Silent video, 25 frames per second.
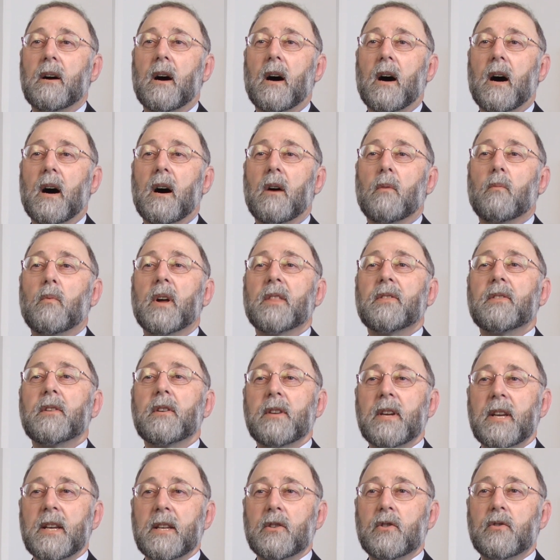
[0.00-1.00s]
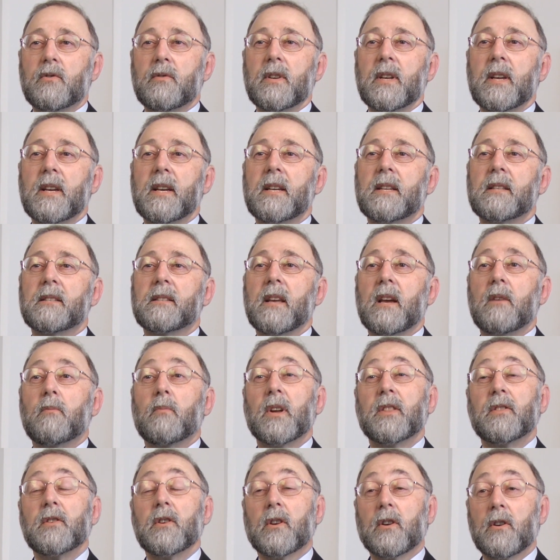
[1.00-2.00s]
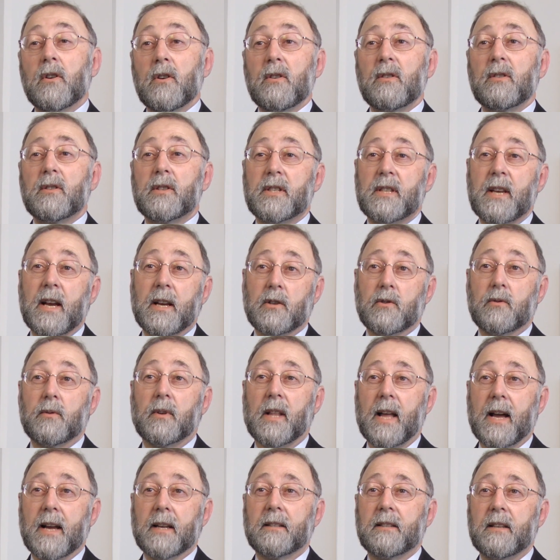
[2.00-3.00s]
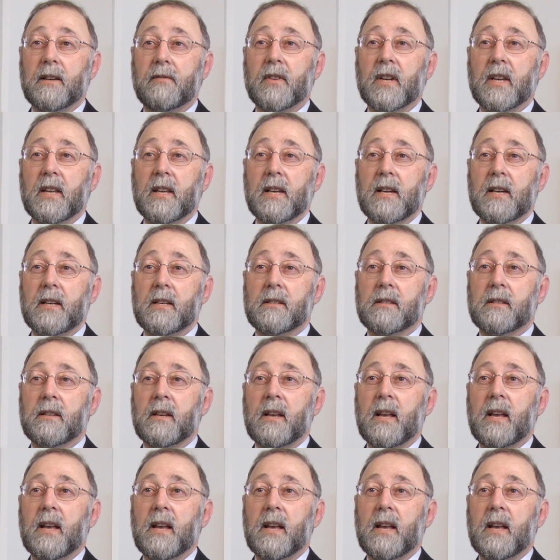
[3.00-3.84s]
uh, what their history is and what their current sexual activity is.